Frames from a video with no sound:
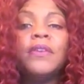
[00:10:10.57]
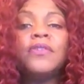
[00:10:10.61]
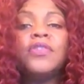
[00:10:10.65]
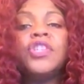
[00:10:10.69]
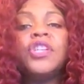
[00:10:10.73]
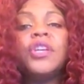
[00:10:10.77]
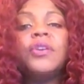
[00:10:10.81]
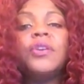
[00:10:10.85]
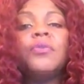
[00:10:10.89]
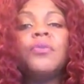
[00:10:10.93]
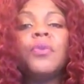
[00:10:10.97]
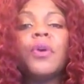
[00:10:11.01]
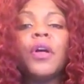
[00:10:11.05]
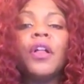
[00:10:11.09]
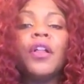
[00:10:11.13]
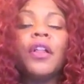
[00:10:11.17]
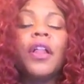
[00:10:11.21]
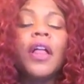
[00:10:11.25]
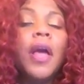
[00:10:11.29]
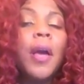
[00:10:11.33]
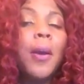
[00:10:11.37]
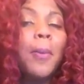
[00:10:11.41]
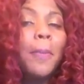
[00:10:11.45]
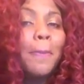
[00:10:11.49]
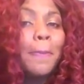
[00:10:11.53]
She will
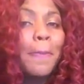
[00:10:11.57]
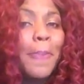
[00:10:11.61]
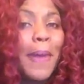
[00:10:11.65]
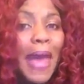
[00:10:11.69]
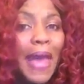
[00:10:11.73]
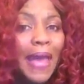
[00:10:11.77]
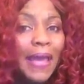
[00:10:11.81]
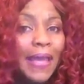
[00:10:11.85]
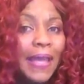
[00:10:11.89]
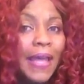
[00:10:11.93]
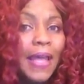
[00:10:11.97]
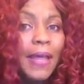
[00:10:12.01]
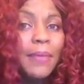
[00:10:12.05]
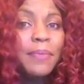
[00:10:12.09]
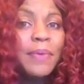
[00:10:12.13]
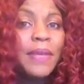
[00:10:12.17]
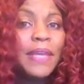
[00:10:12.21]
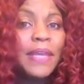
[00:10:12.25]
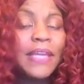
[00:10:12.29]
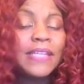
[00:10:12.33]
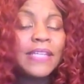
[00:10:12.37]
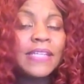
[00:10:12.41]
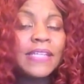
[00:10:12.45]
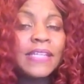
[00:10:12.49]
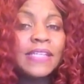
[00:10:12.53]
back up
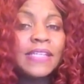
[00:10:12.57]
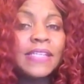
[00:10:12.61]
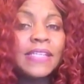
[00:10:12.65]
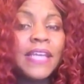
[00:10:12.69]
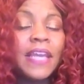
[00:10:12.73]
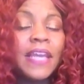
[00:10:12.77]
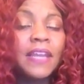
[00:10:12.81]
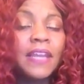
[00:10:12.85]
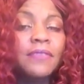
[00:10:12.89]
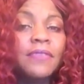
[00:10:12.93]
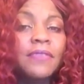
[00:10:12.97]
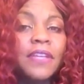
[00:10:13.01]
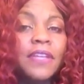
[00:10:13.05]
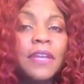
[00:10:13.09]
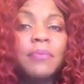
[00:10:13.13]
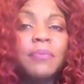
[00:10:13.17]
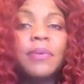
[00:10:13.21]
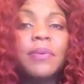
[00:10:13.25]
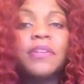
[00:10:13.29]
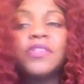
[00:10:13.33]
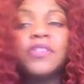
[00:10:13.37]
into the sign of Libra,